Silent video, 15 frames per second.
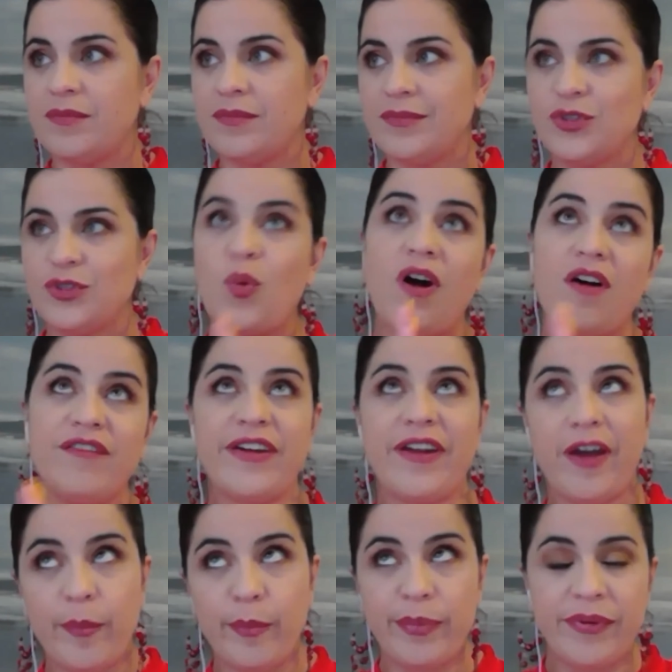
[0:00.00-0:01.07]
12 and
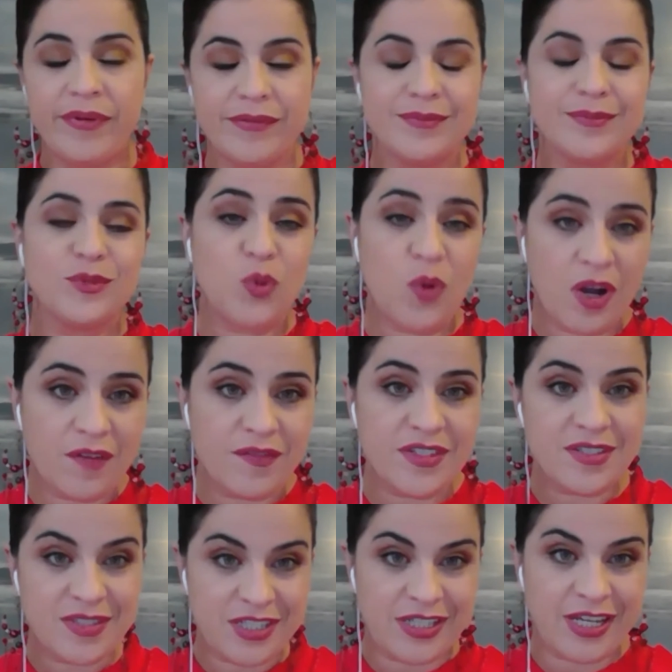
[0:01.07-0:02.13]
up. 12 is
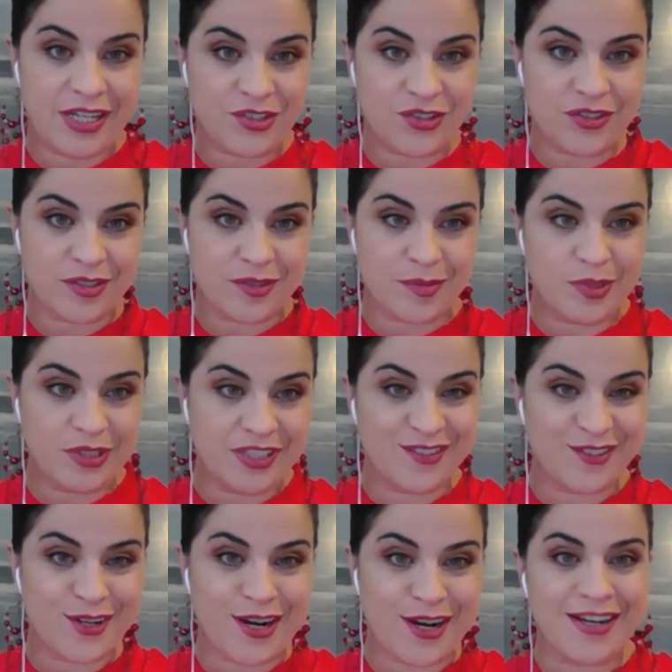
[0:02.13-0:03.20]
teenagers, believe it
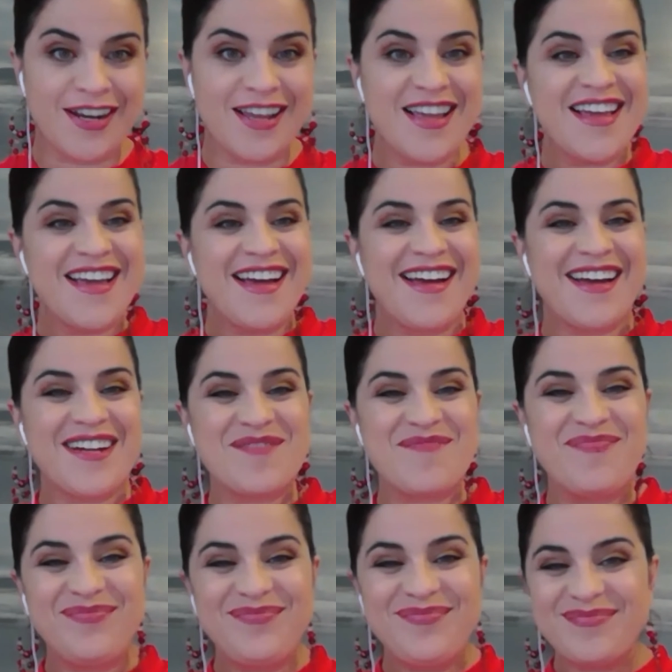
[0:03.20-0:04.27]
or not.
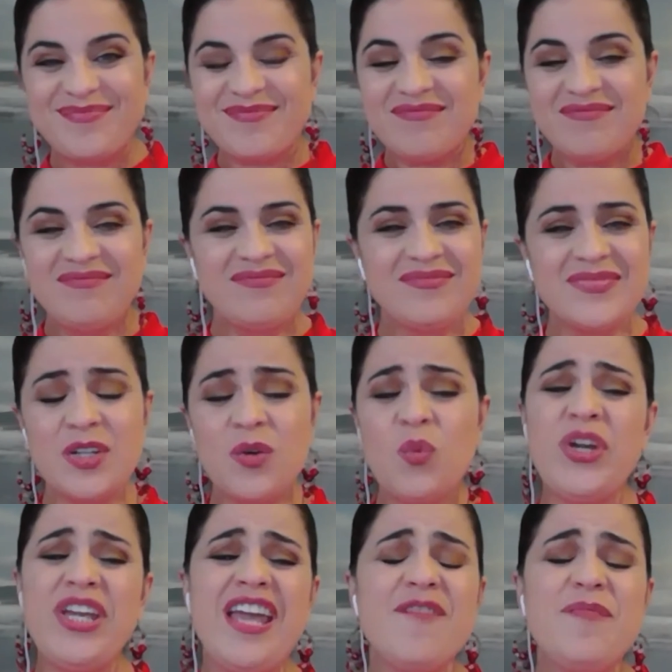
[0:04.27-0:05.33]

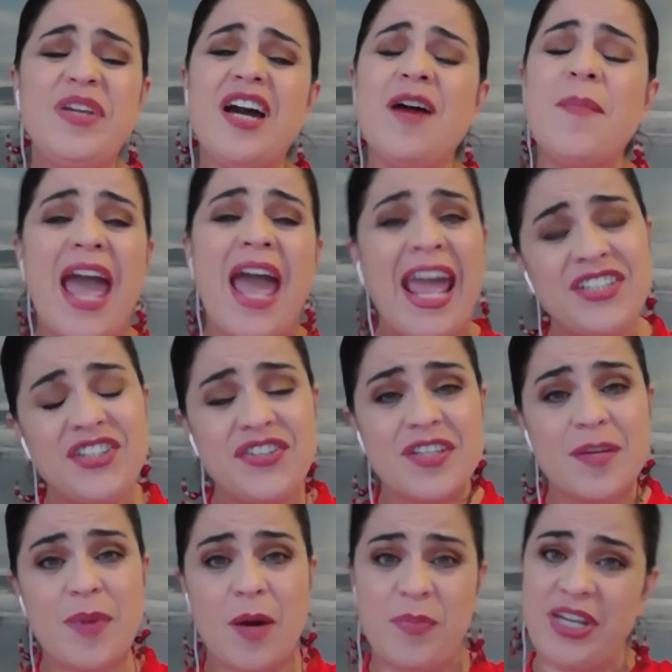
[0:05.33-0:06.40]
We have become anxious
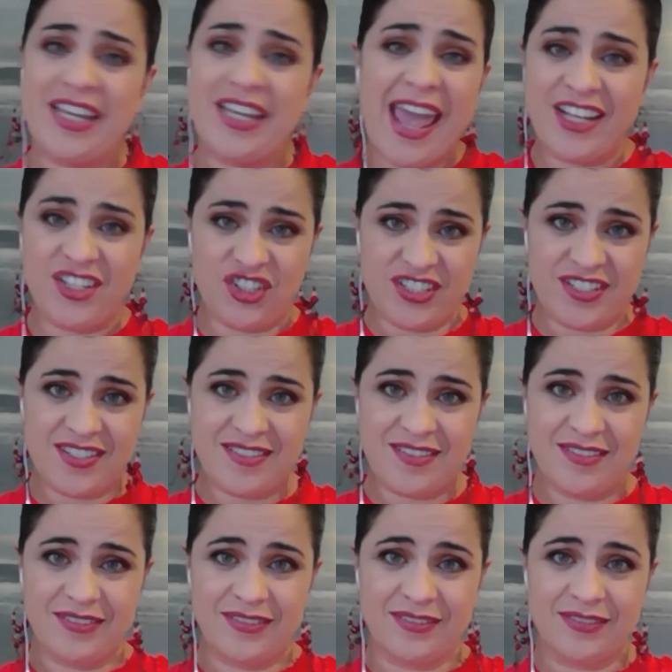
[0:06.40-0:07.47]
about being anxious.
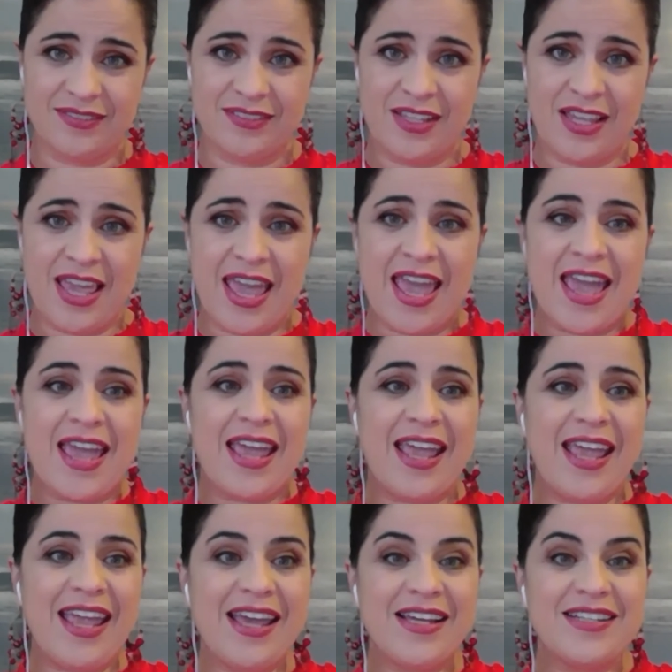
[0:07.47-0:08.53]

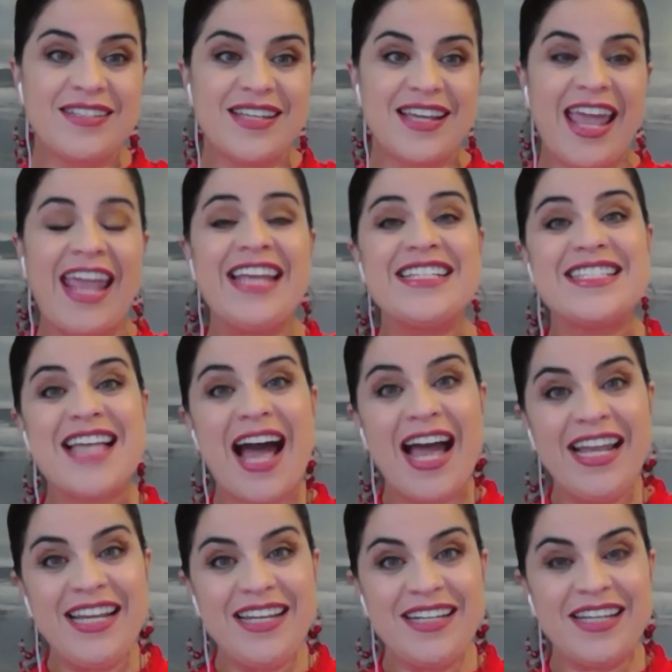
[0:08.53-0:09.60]
And
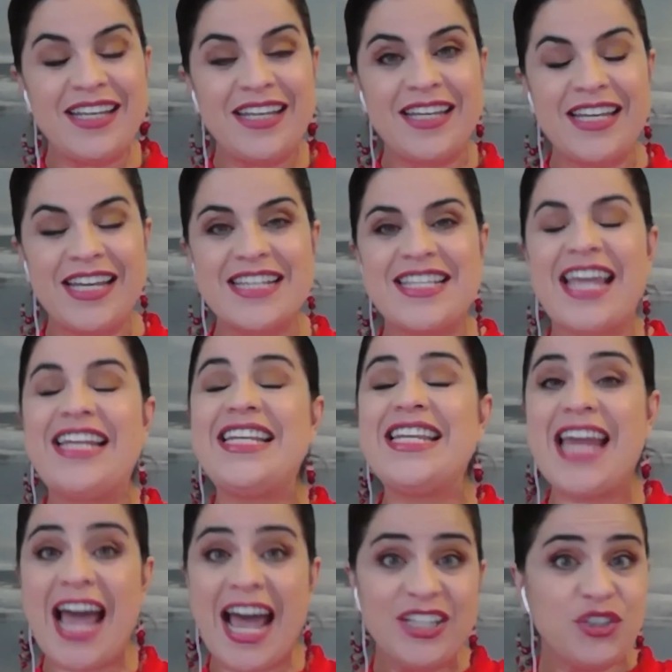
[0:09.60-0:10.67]
anxiety is a
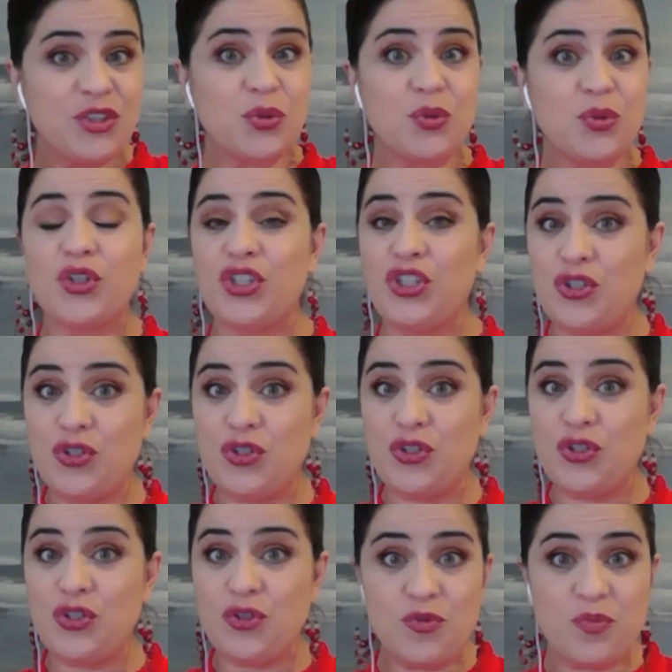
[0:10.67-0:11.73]
natural
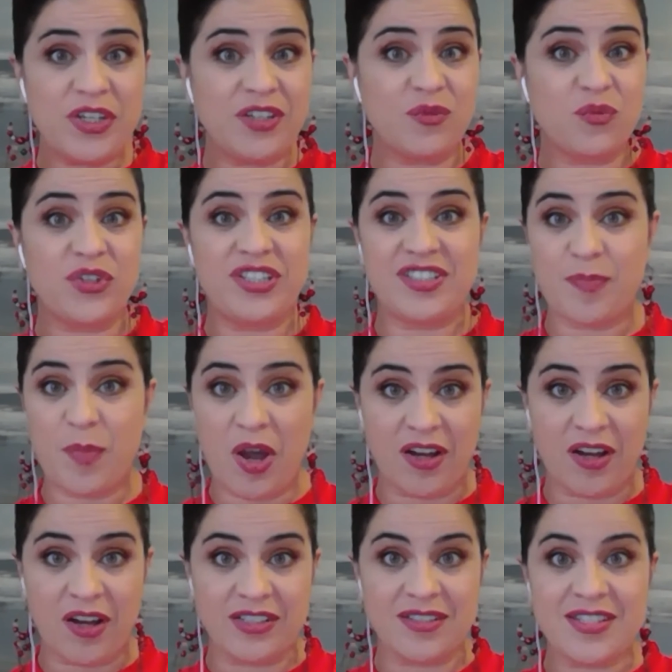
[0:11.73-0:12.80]
human
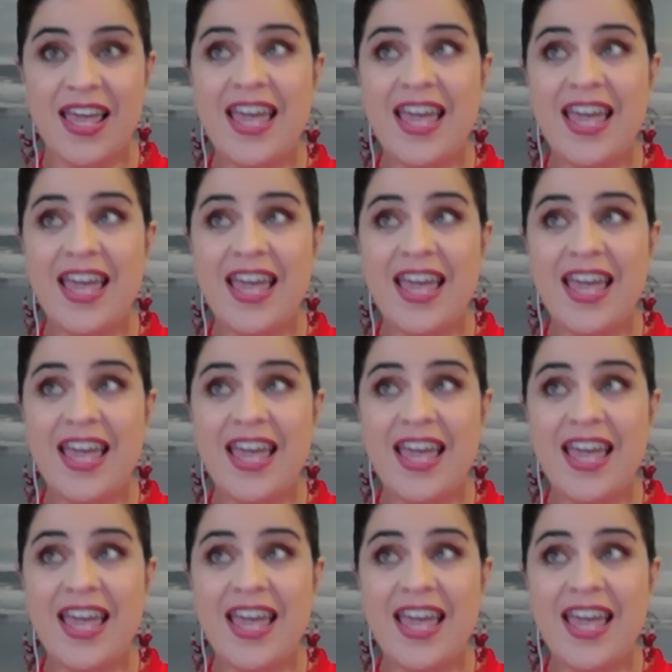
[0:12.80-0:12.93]
response,